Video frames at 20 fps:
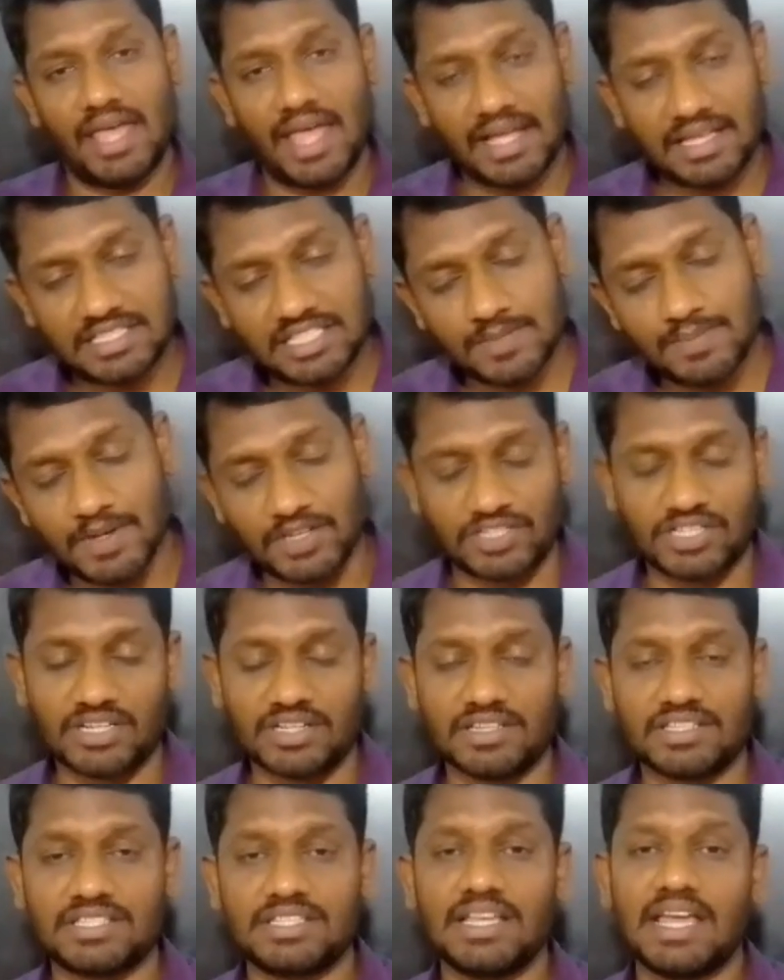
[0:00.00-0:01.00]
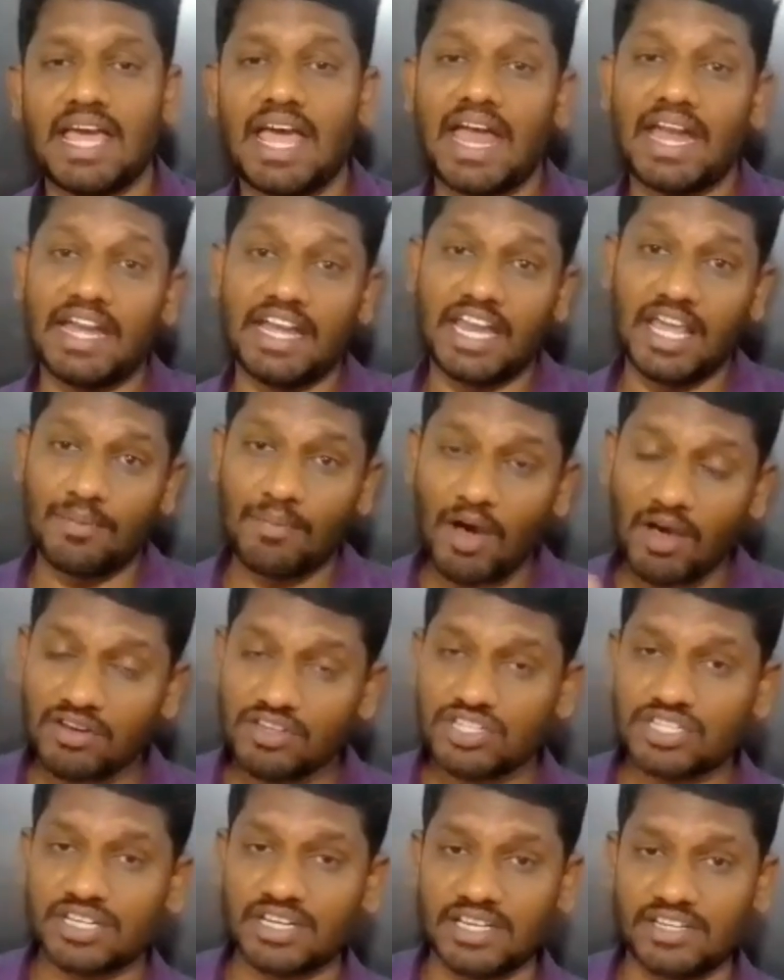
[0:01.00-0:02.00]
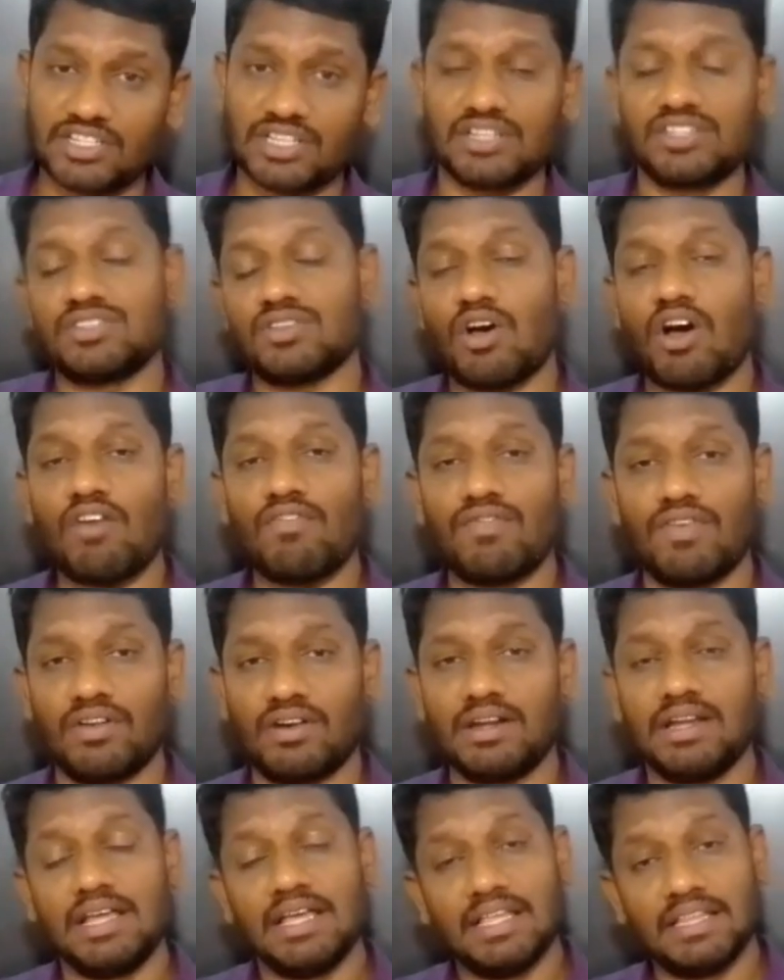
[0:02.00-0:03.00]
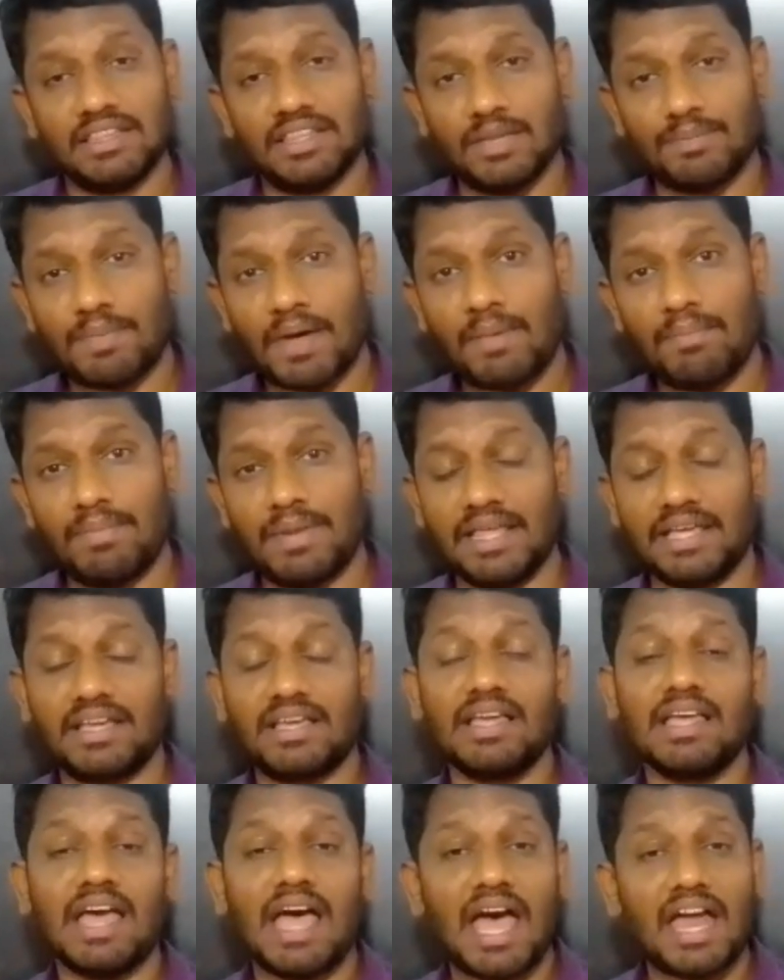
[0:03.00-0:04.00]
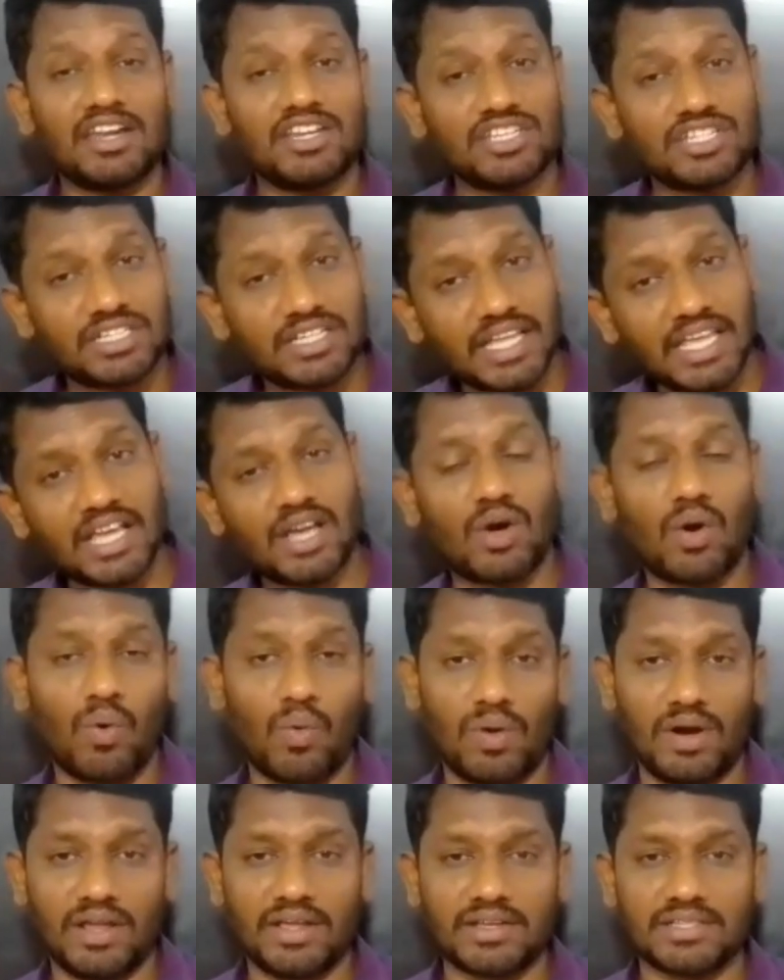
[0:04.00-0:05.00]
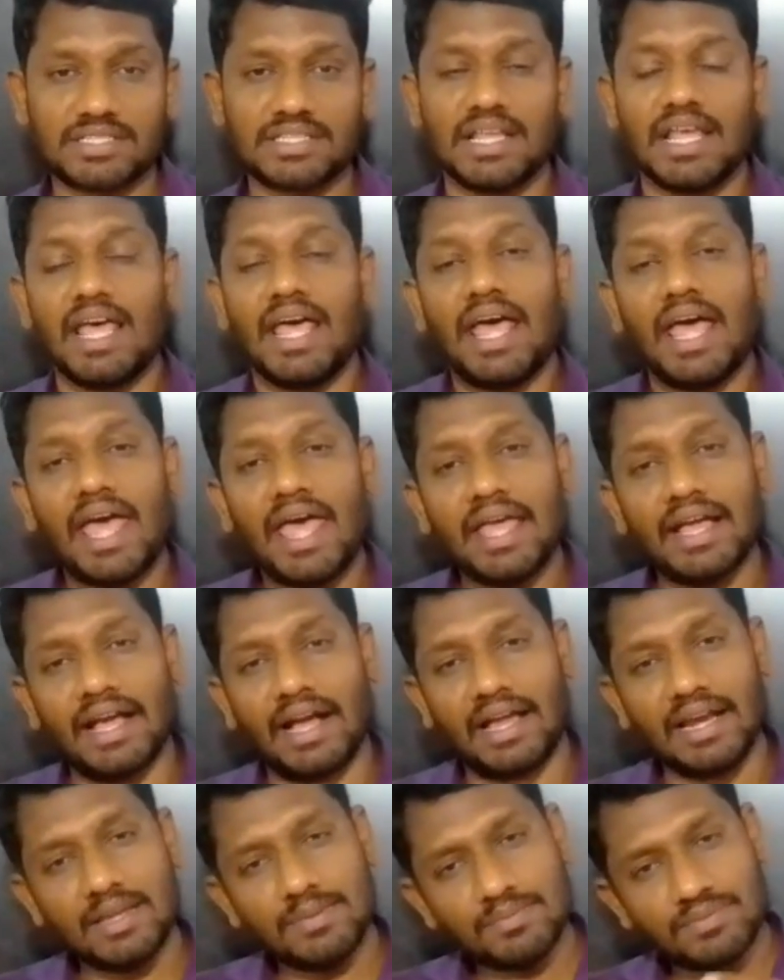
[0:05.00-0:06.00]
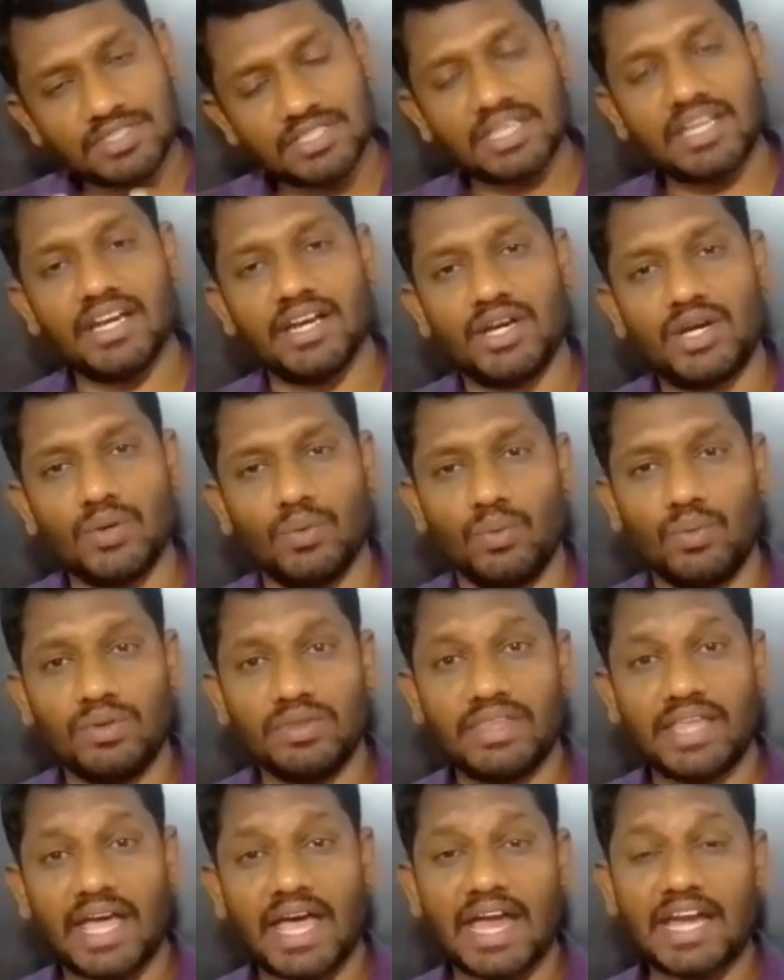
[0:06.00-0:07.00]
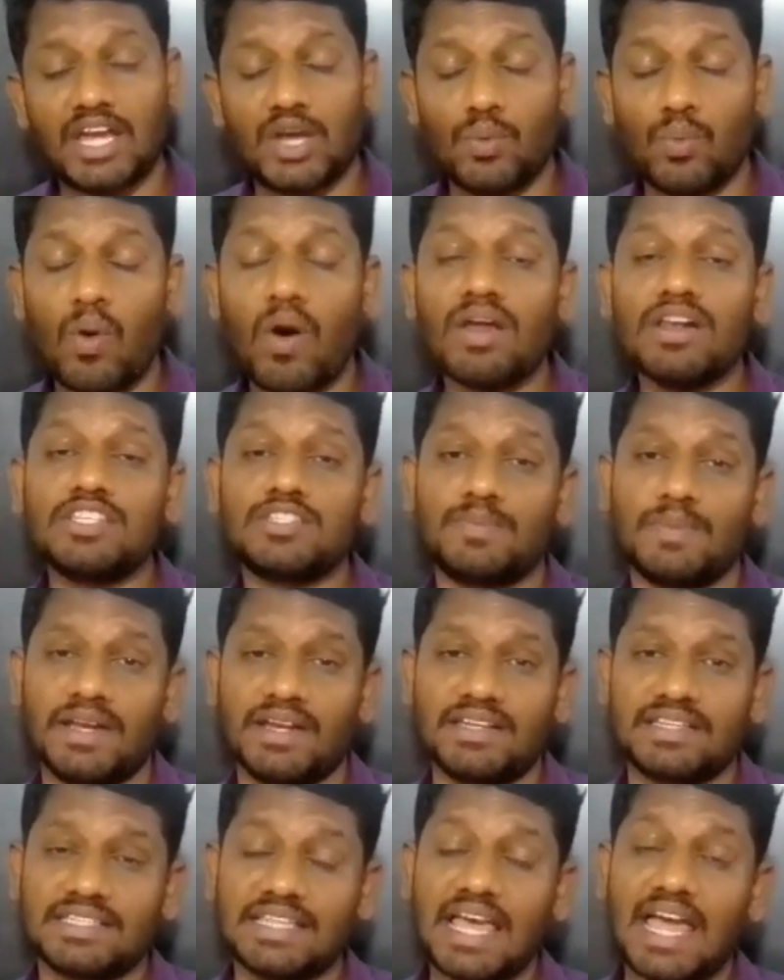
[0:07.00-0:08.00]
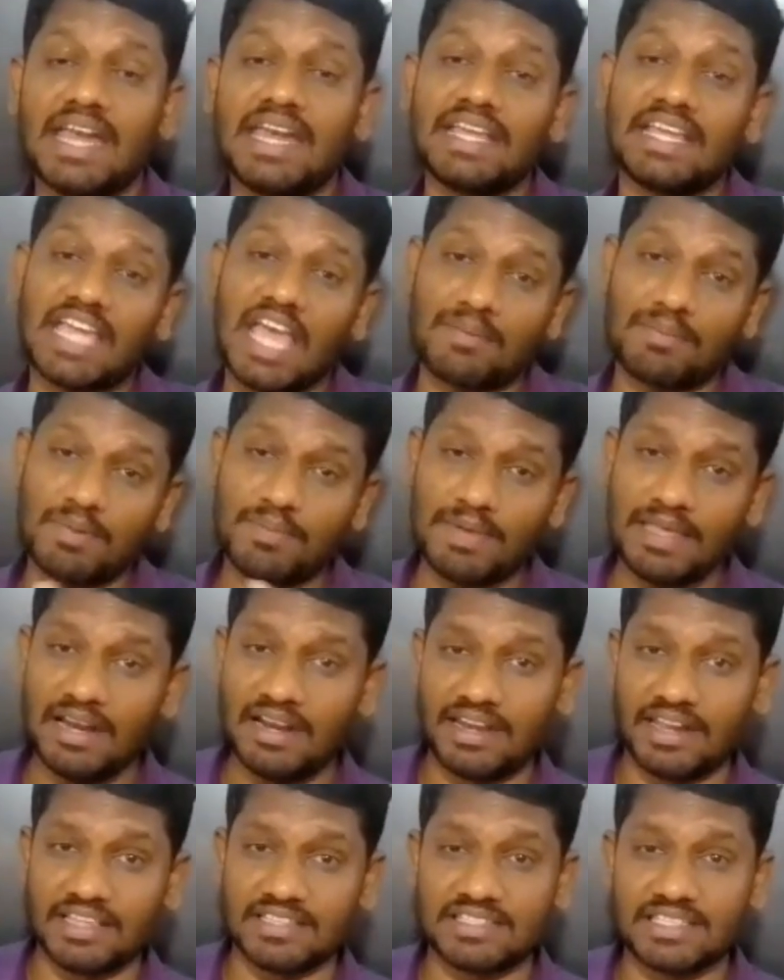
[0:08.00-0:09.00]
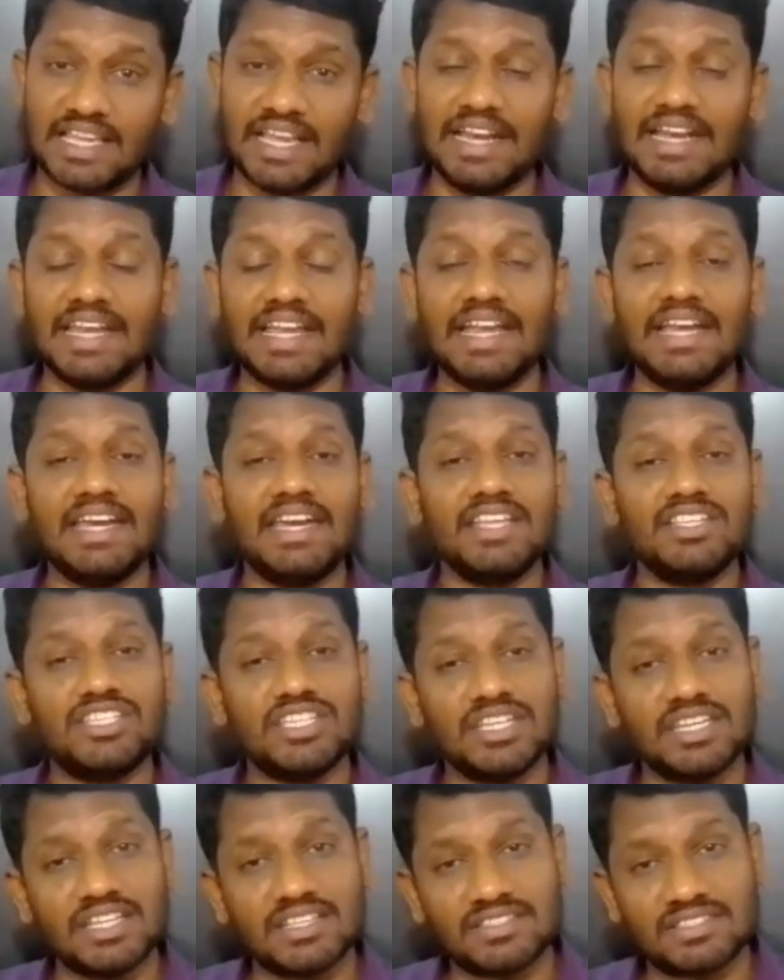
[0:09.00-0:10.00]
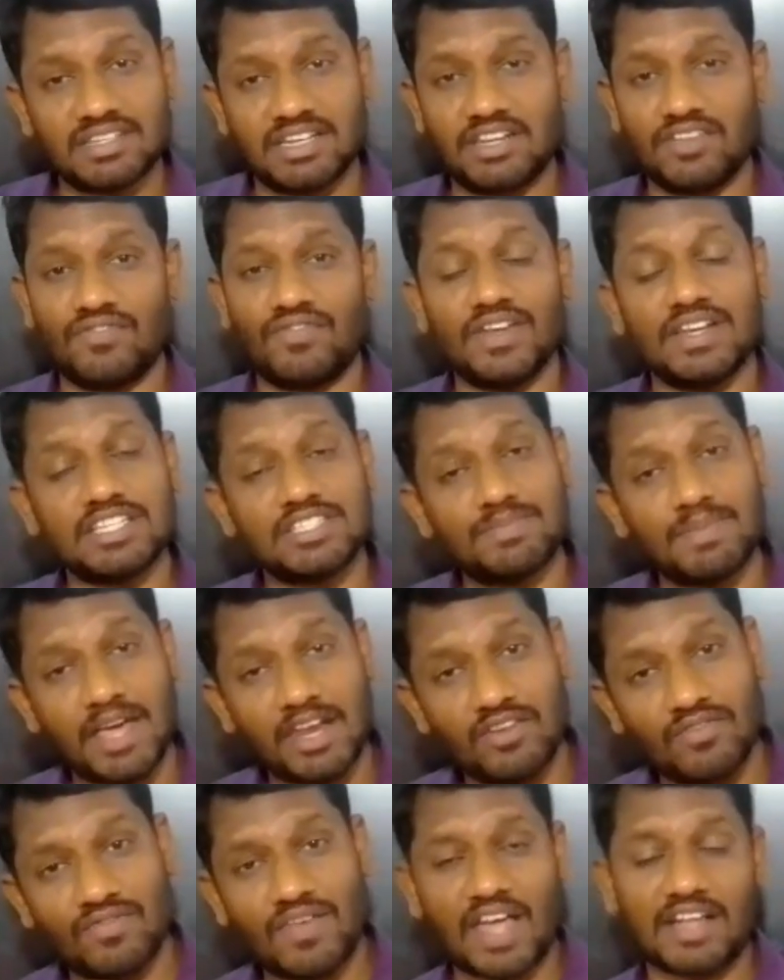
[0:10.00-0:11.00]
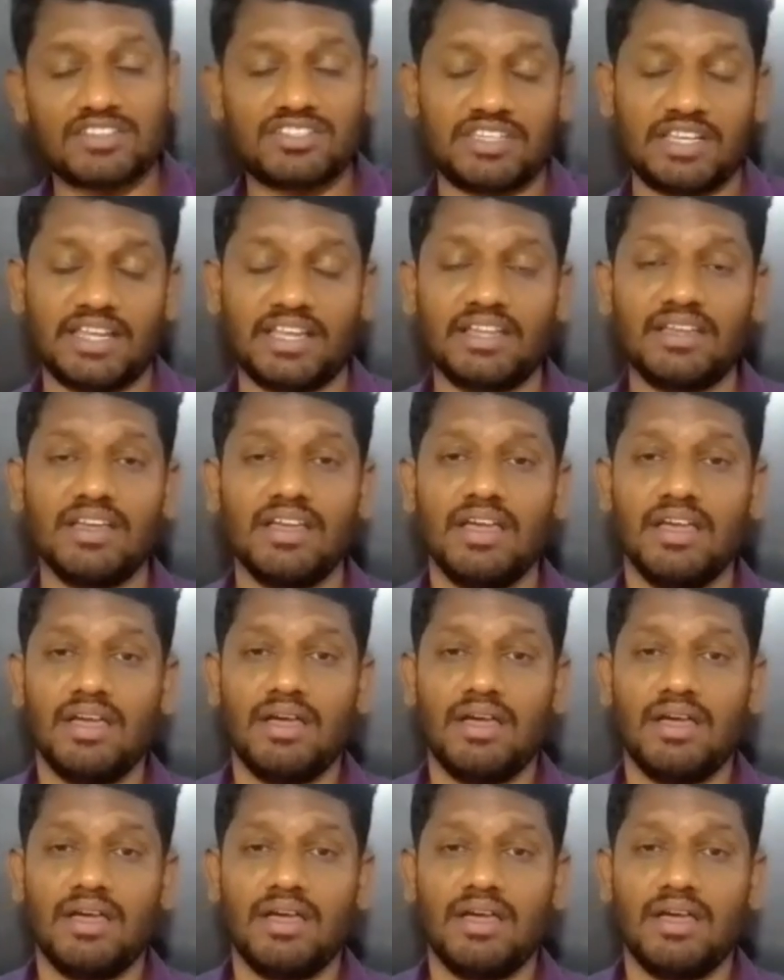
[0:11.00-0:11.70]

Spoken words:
Exhibitions and demonstrations offer the public and stakeholders a glimpse into the advancements and capabilities in indigenous defense manufacturing,